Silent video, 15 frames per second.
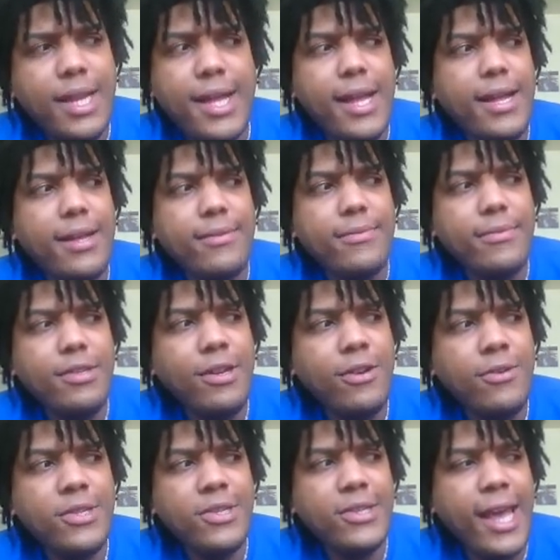time after. You
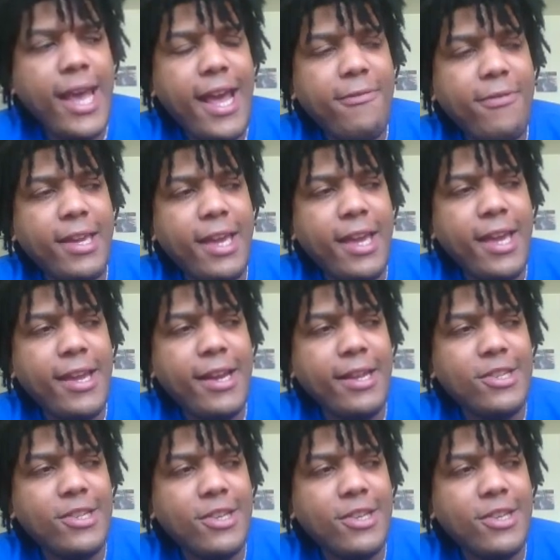don't just have a kid and